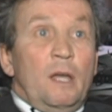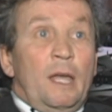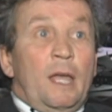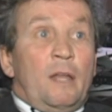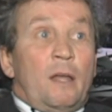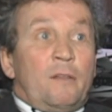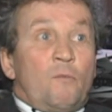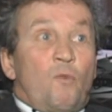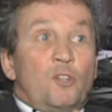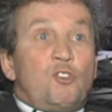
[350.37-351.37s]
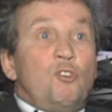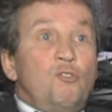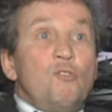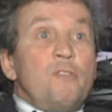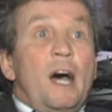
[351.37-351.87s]
And once you
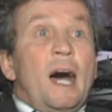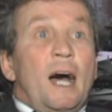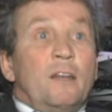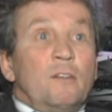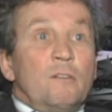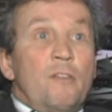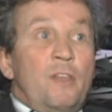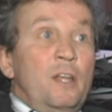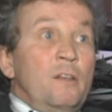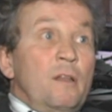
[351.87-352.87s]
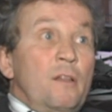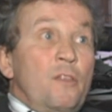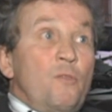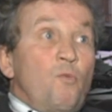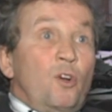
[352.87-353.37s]
do that, then
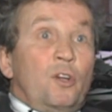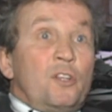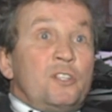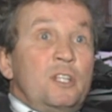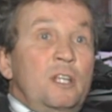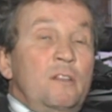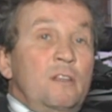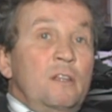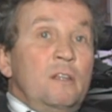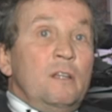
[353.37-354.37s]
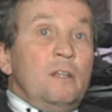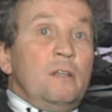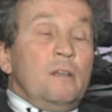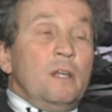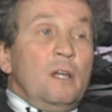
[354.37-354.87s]
we're going to see
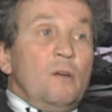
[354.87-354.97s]
the